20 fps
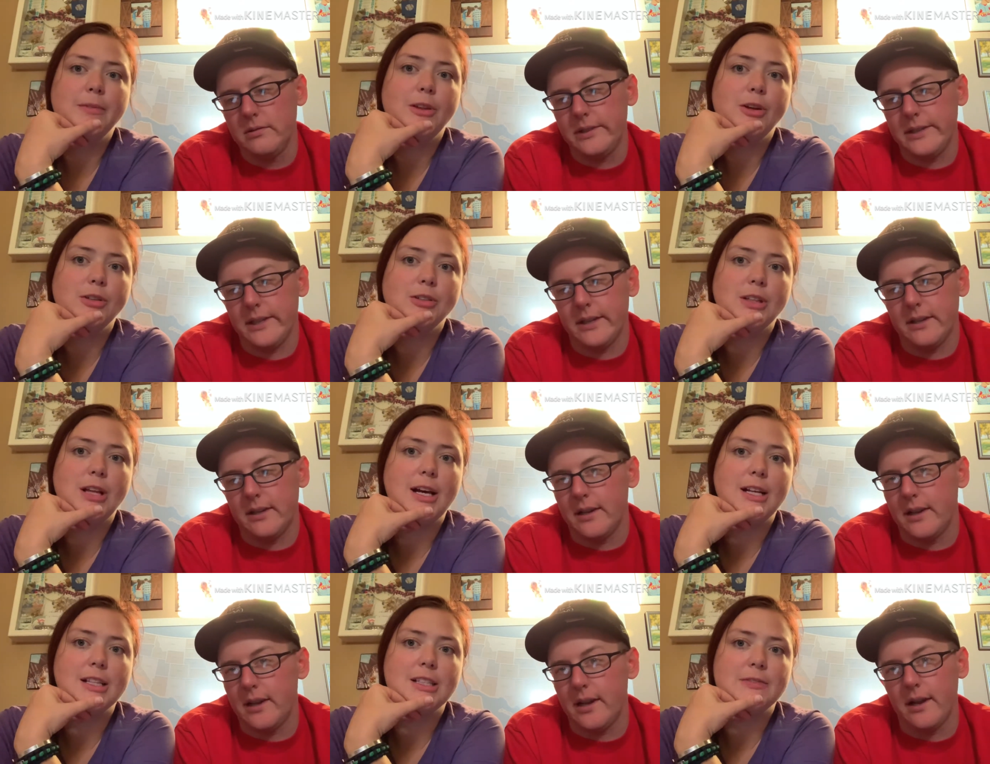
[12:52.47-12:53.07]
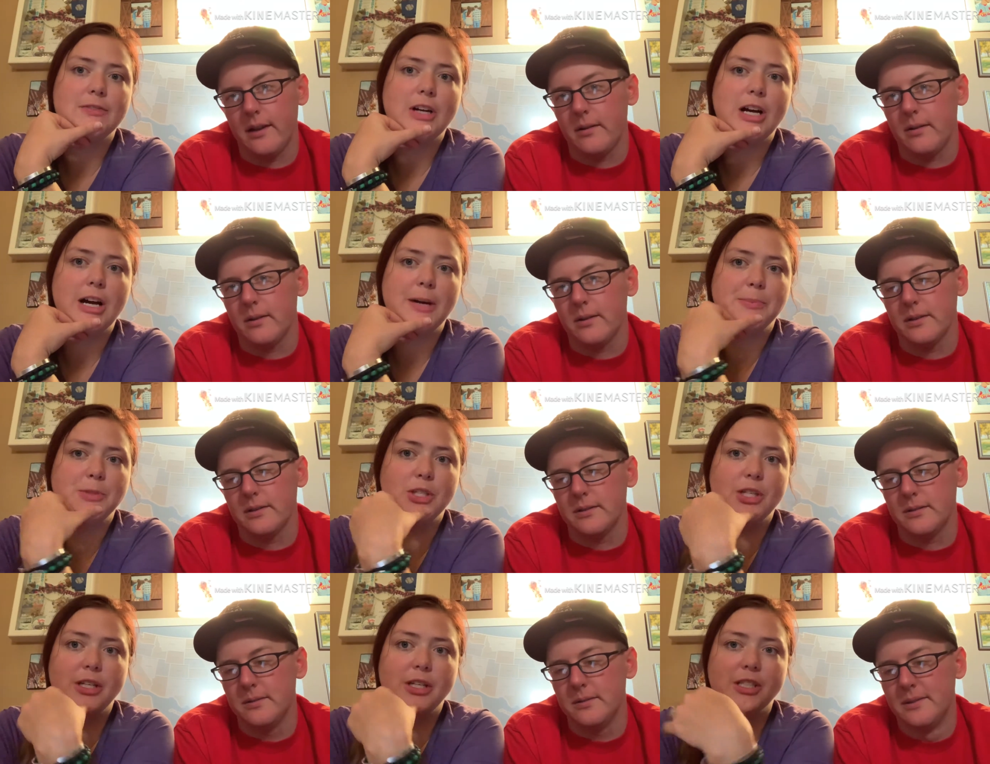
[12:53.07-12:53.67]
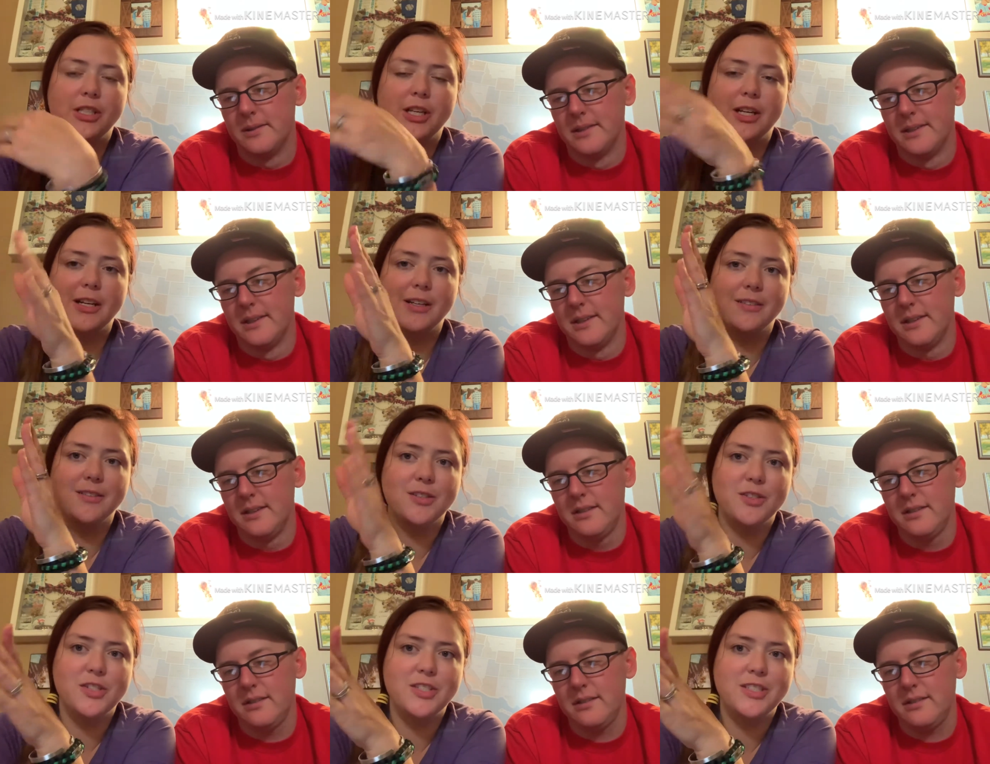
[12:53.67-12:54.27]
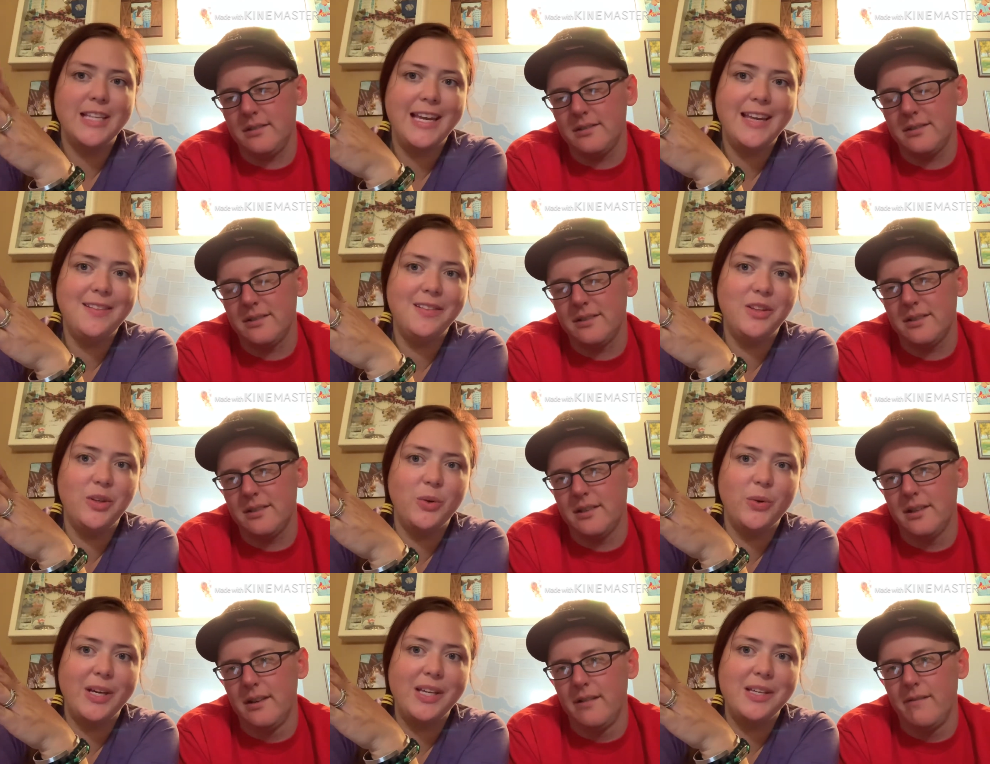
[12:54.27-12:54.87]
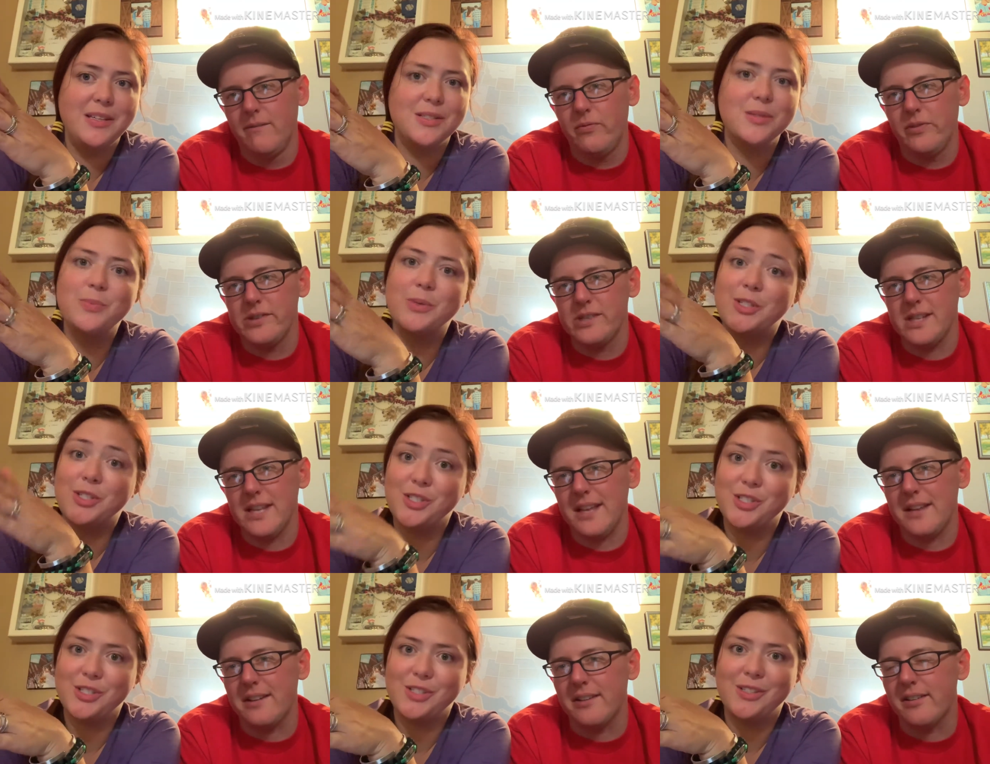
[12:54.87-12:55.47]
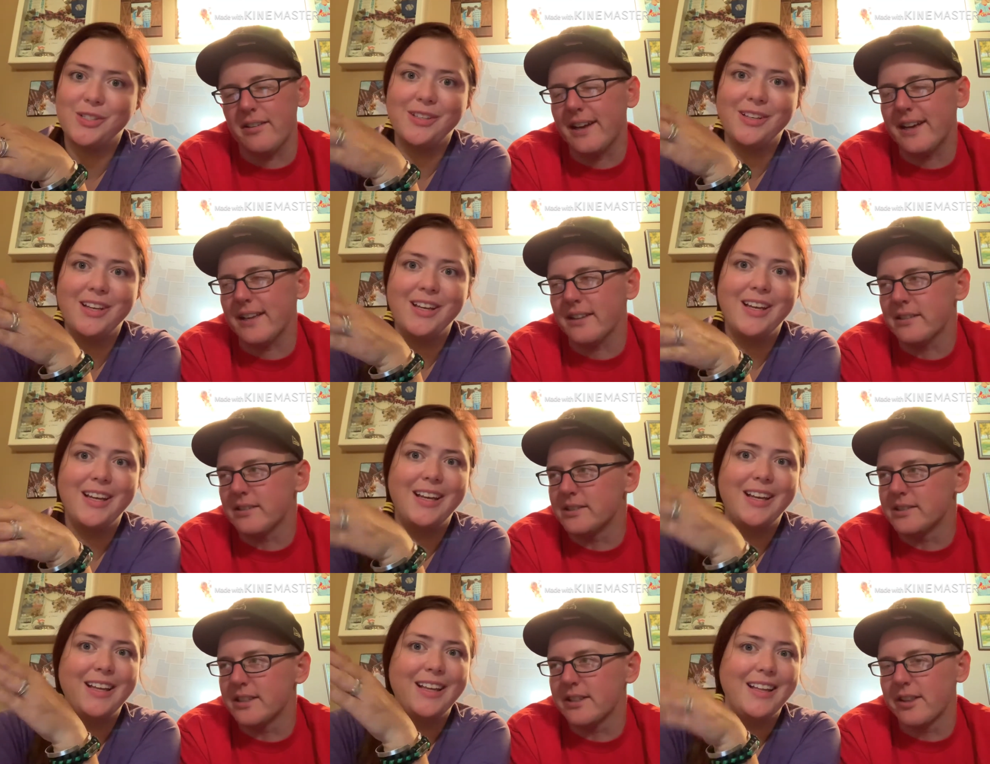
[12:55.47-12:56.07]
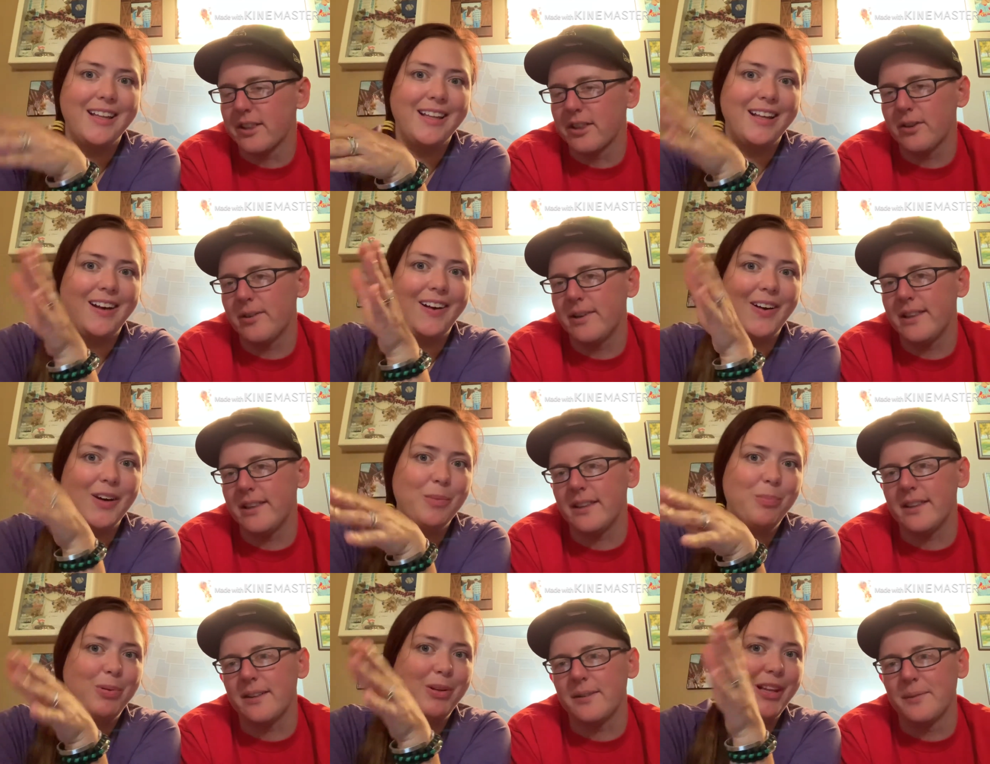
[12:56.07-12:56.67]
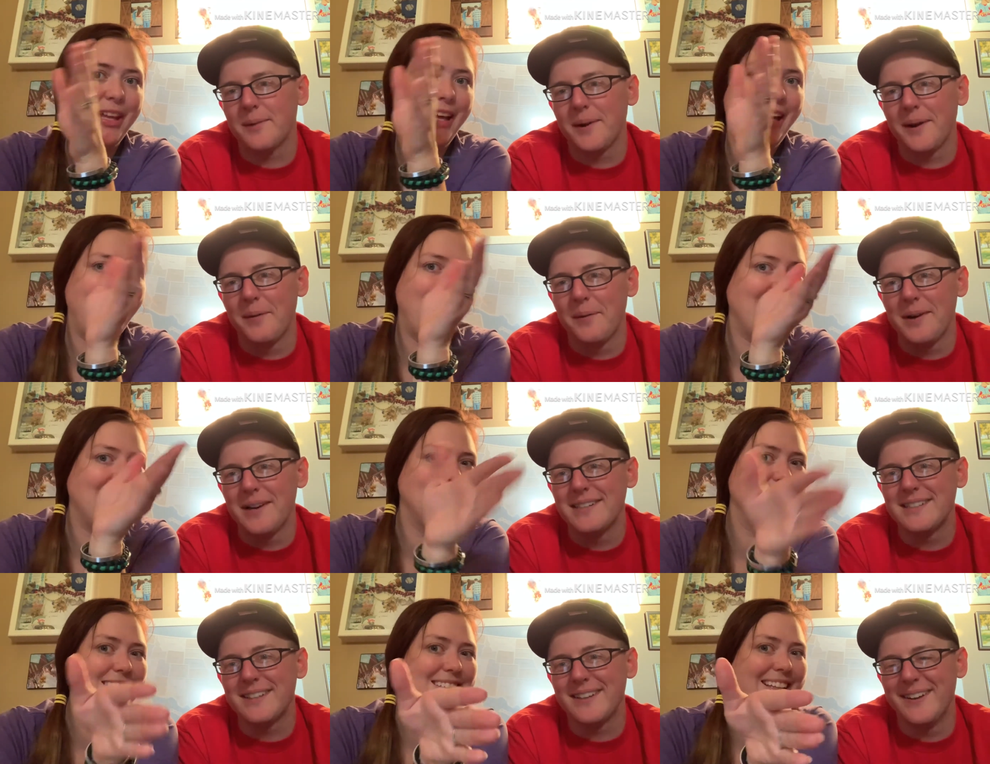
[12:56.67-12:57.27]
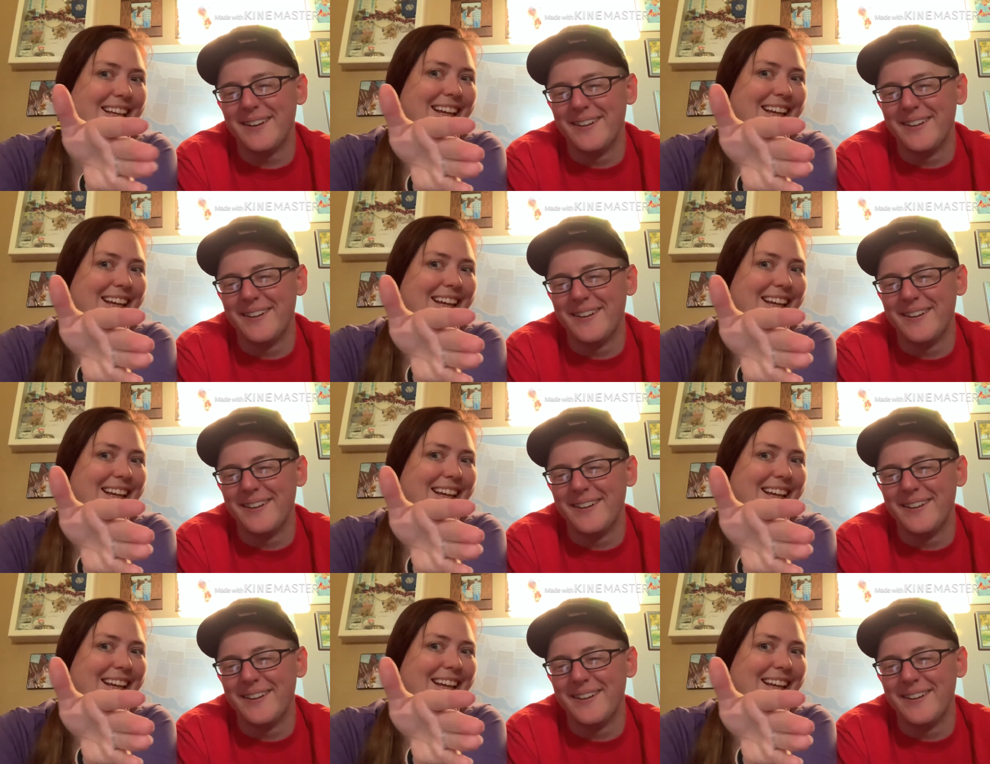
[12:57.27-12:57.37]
Speaker 1: There's lots of options here. There's St. Louis, which is our place.